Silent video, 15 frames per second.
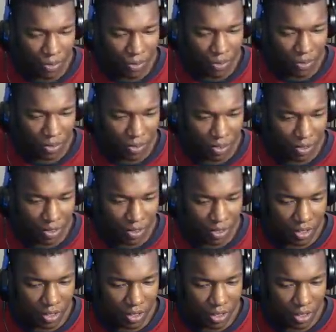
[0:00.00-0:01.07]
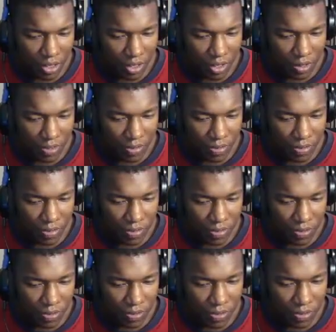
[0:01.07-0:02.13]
Nobody speaks.